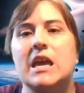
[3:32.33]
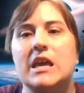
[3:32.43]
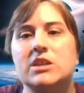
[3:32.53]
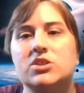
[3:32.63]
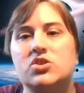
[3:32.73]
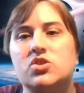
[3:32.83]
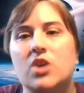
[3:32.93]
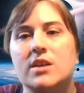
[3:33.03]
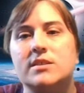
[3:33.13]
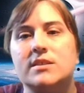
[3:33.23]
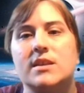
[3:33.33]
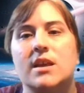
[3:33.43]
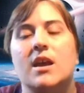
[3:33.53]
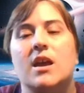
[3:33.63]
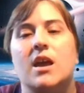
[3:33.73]
is just
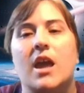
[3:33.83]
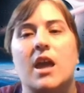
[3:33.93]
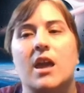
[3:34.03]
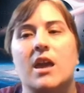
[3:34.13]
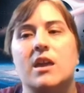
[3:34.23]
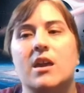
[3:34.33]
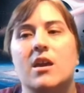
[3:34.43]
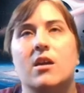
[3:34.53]
a